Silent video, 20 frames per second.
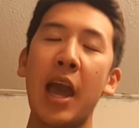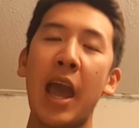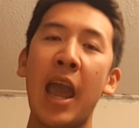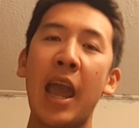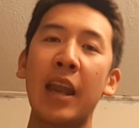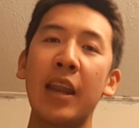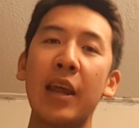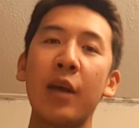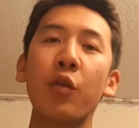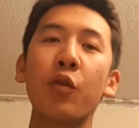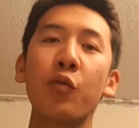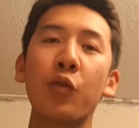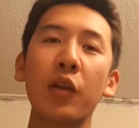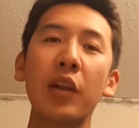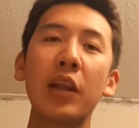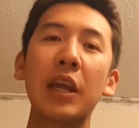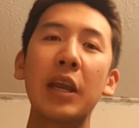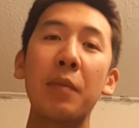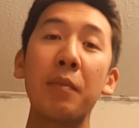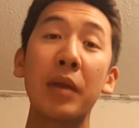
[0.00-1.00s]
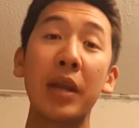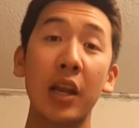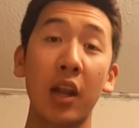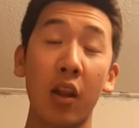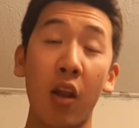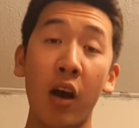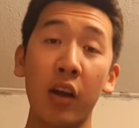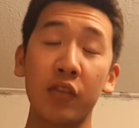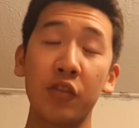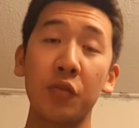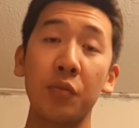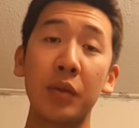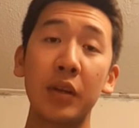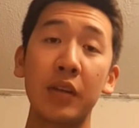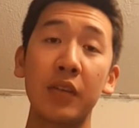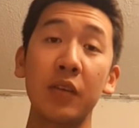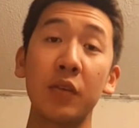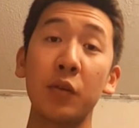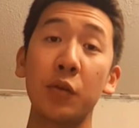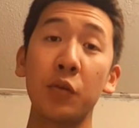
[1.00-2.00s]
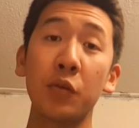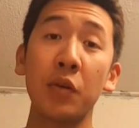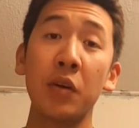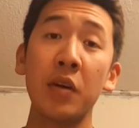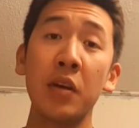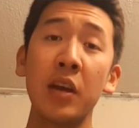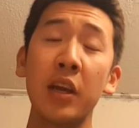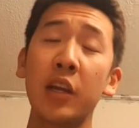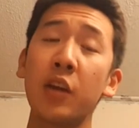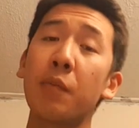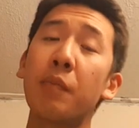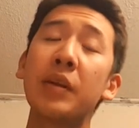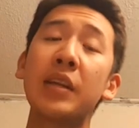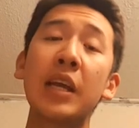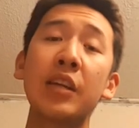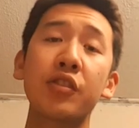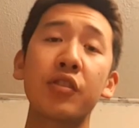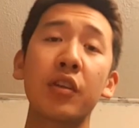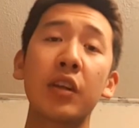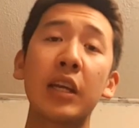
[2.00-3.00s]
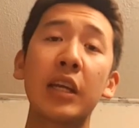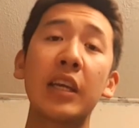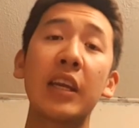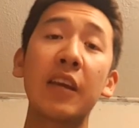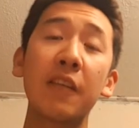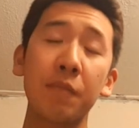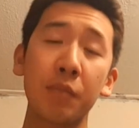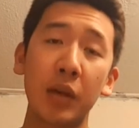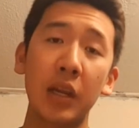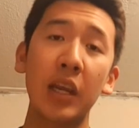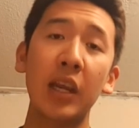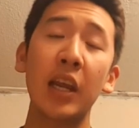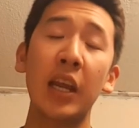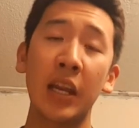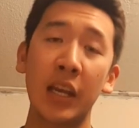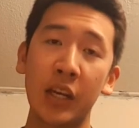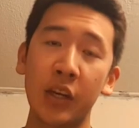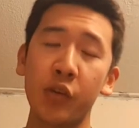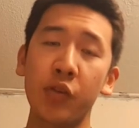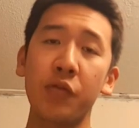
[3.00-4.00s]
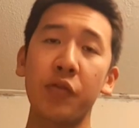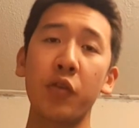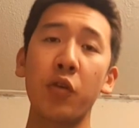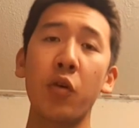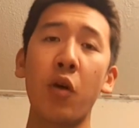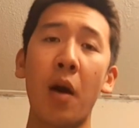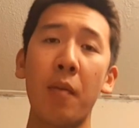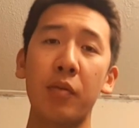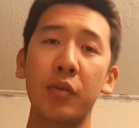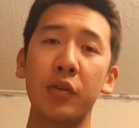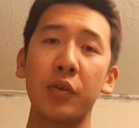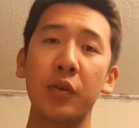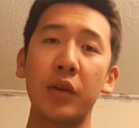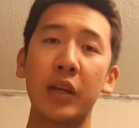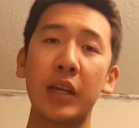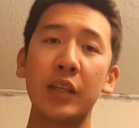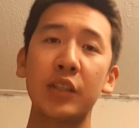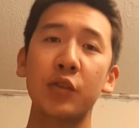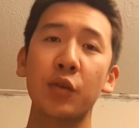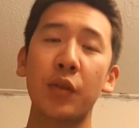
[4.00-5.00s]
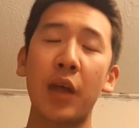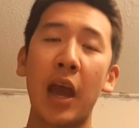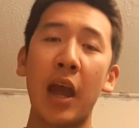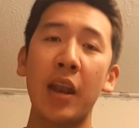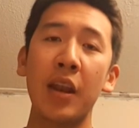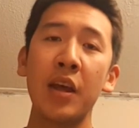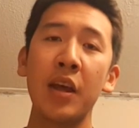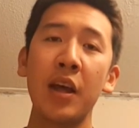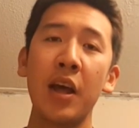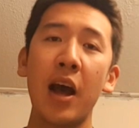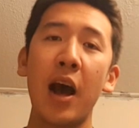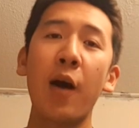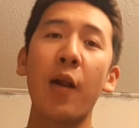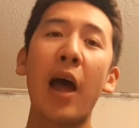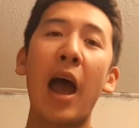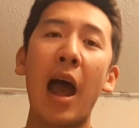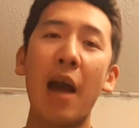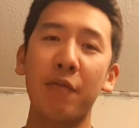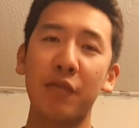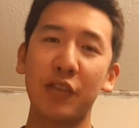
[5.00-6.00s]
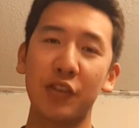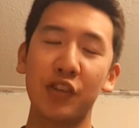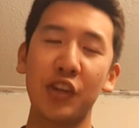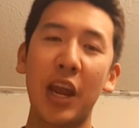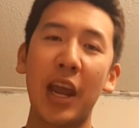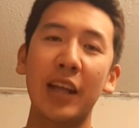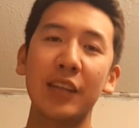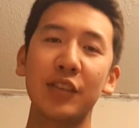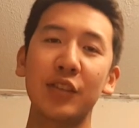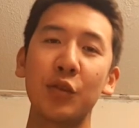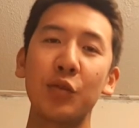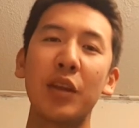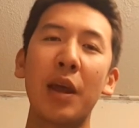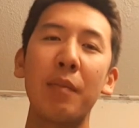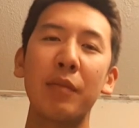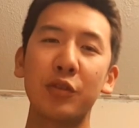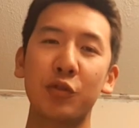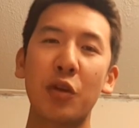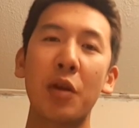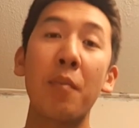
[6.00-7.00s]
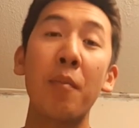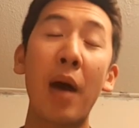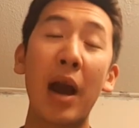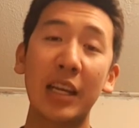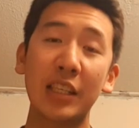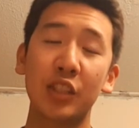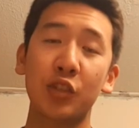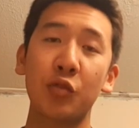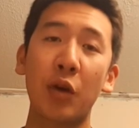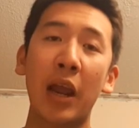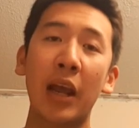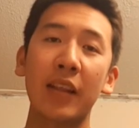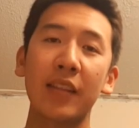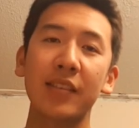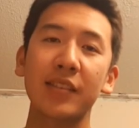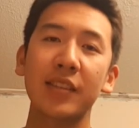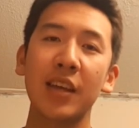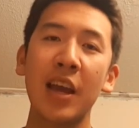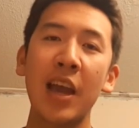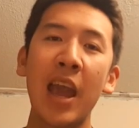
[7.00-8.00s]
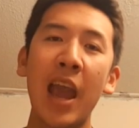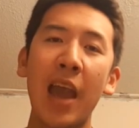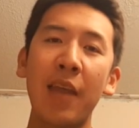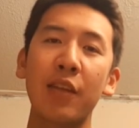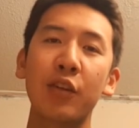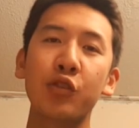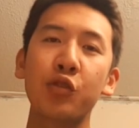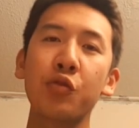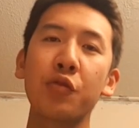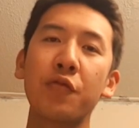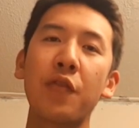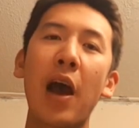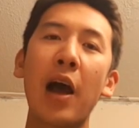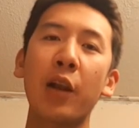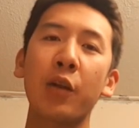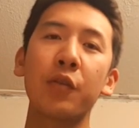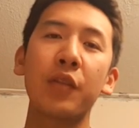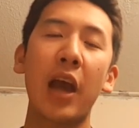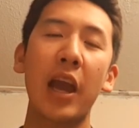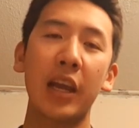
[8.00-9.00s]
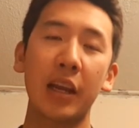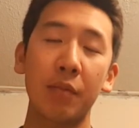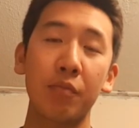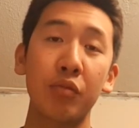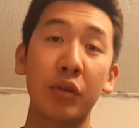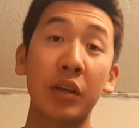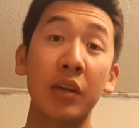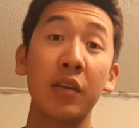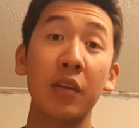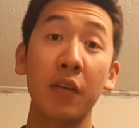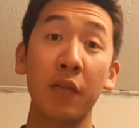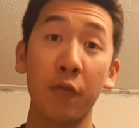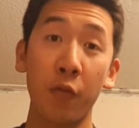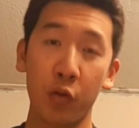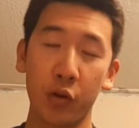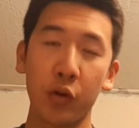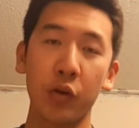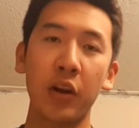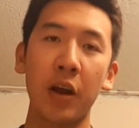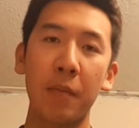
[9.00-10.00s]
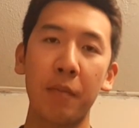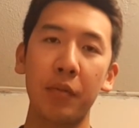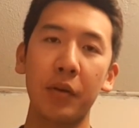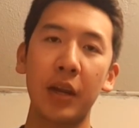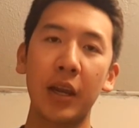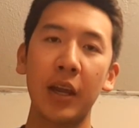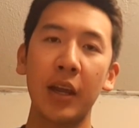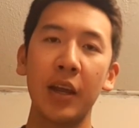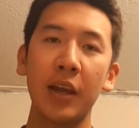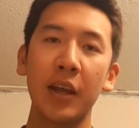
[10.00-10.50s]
And it will really mean a lot to me to, you know, potentially give me an interview opportunity so that I'll have the chance to demonstrate my strengths and the true value that I can bring for your company.